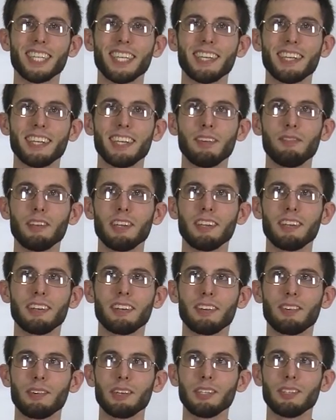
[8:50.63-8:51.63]
They Even
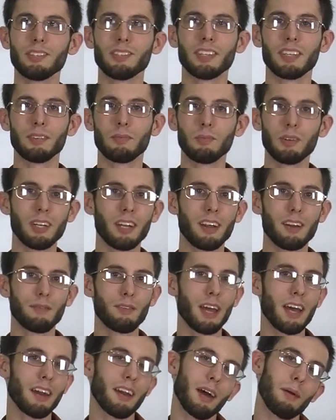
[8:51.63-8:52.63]
in creatures that would not
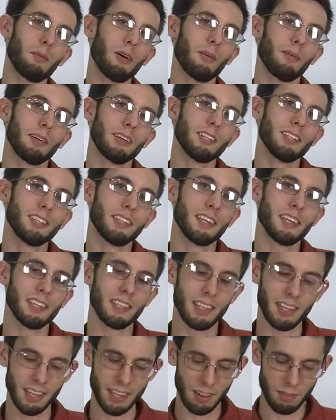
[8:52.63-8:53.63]
have had eyebrow ridges, they,
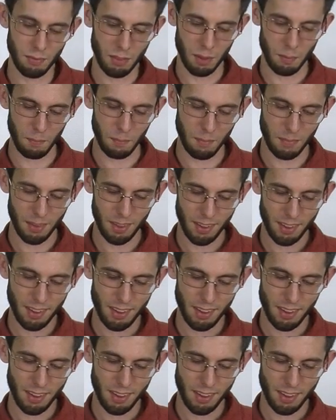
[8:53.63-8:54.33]
they give them